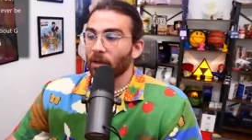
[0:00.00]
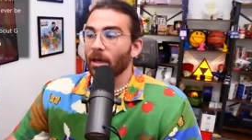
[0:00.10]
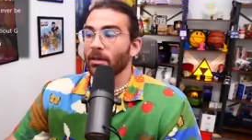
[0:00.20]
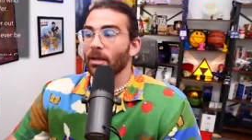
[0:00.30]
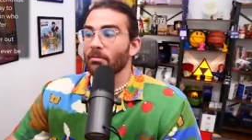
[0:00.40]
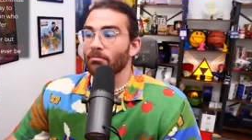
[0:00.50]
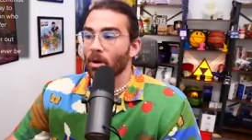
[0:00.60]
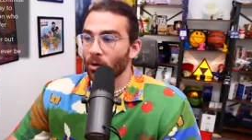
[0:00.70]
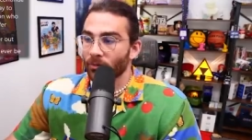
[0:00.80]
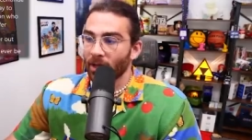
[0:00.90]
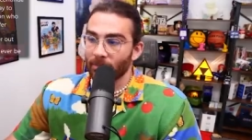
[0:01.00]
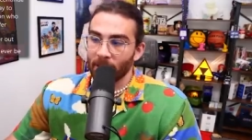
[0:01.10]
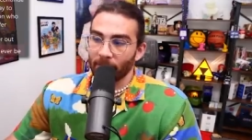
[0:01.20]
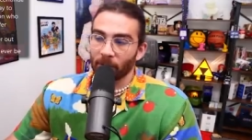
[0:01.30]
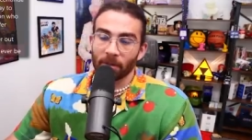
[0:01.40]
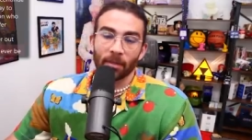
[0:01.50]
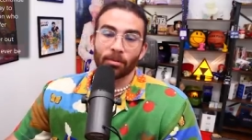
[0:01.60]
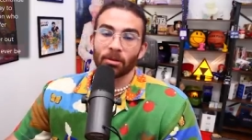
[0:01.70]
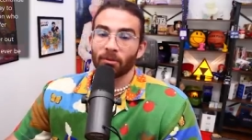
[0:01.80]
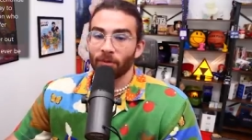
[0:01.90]
And they motivate people. They
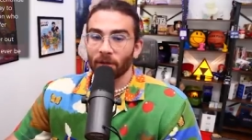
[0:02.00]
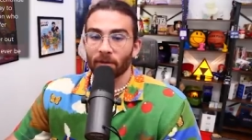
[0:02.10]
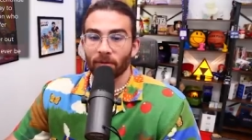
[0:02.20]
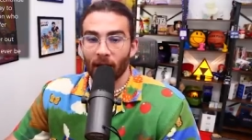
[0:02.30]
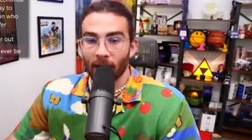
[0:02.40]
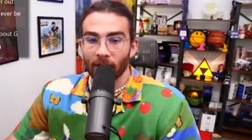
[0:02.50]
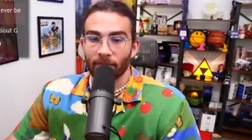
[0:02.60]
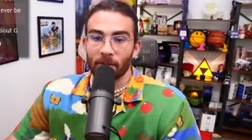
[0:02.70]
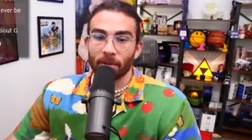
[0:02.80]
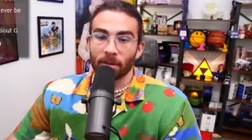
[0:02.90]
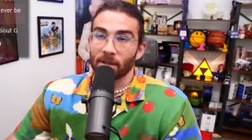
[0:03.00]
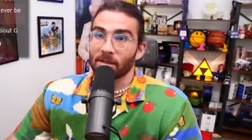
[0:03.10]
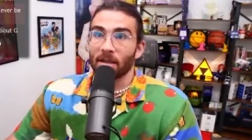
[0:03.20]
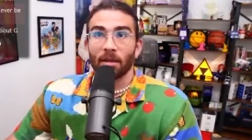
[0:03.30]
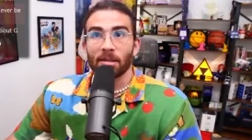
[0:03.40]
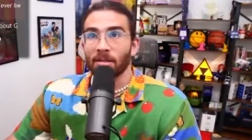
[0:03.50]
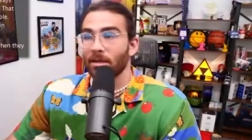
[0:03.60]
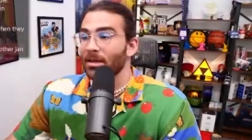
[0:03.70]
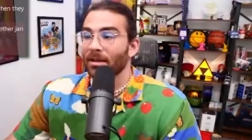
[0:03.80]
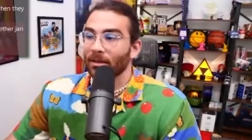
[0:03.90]
put the fear of God into people and they say,
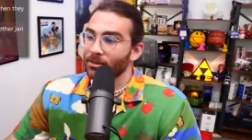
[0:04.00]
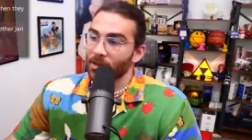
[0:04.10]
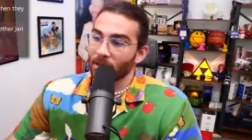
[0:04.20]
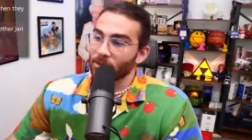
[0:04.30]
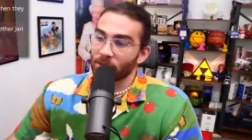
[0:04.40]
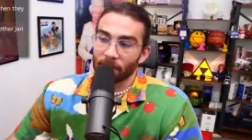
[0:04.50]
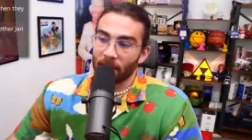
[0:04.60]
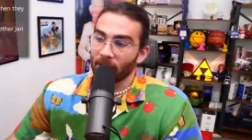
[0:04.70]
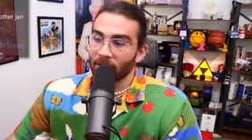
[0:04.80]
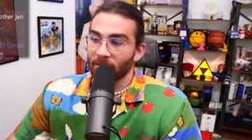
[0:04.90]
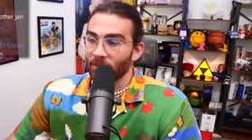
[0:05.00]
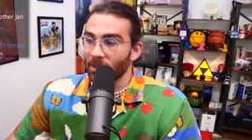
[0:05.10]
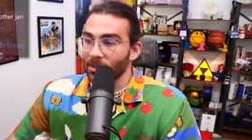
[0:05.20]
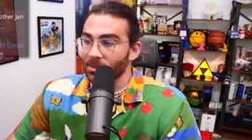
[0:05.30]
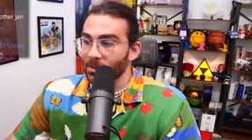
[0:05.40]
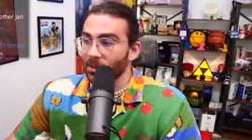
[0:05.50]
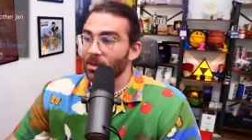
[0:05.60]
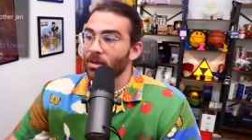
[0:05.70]
"Listen, it's not just about inconveniencing.